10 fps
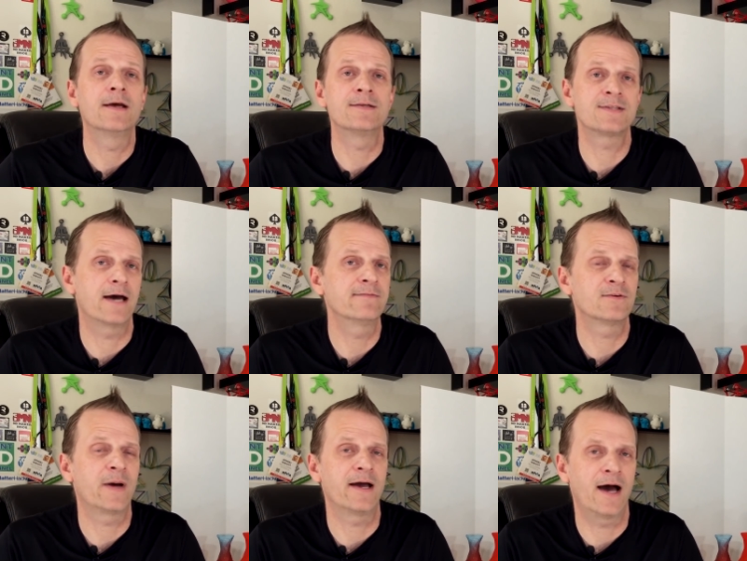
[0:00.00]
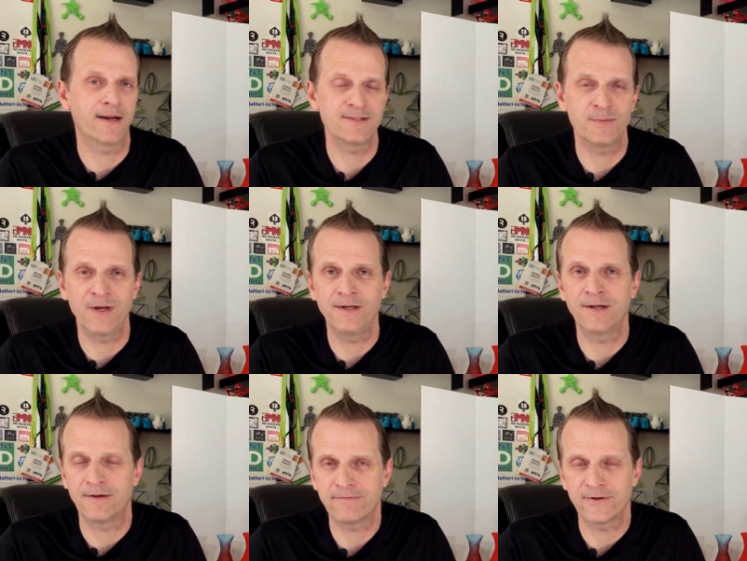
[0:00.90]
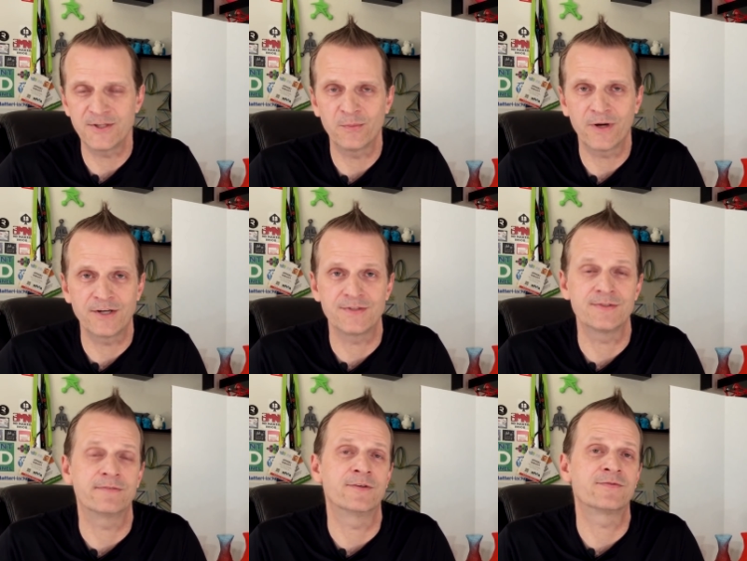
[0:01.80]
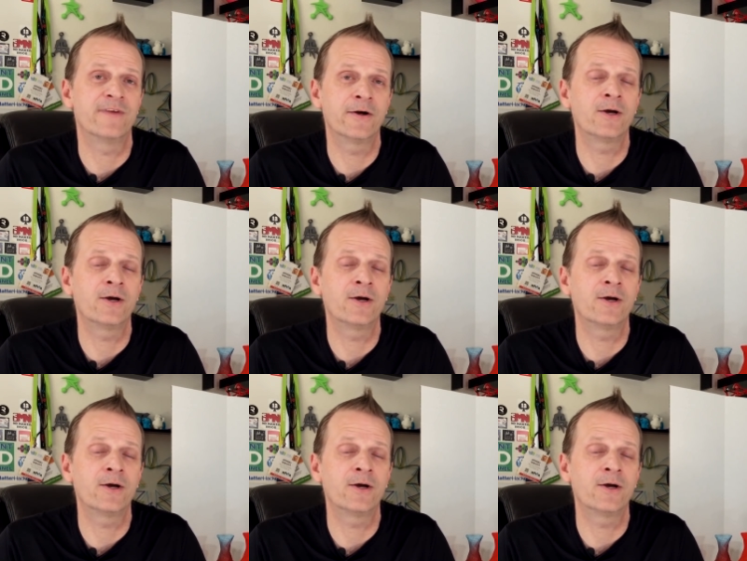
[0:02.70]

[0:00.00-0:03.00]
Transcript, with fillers: it's time for my honest opinion and first impressions of this